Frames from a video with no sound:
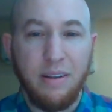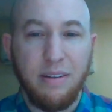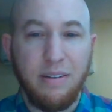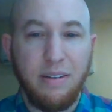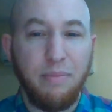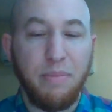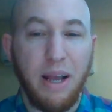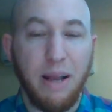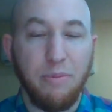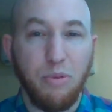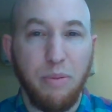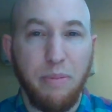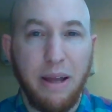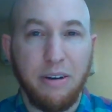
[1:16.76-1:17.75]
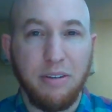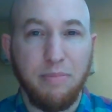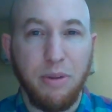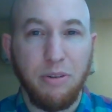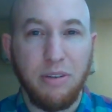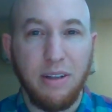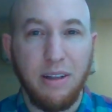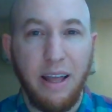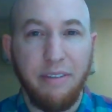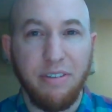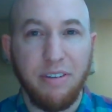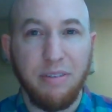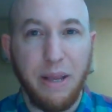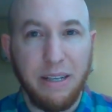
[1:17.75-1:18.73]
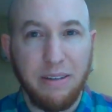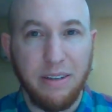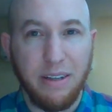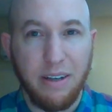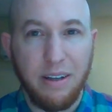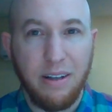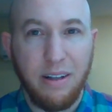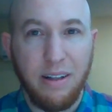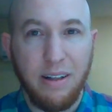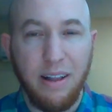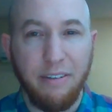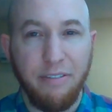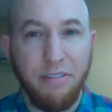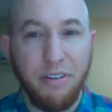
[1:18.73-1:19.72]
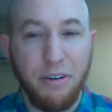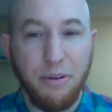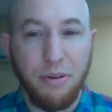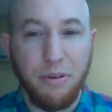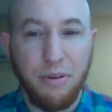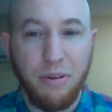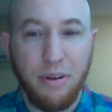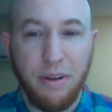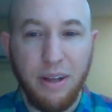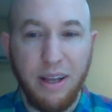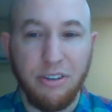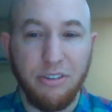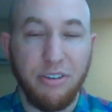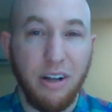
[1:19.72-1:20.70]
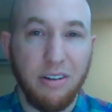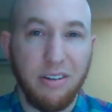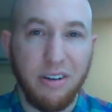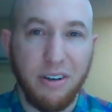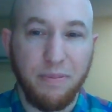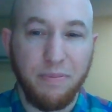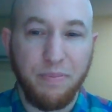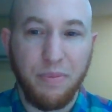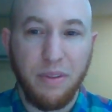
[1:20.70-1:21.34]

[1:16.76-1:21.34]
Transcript: Sometimes what matters most in life is basic, like food and shelter.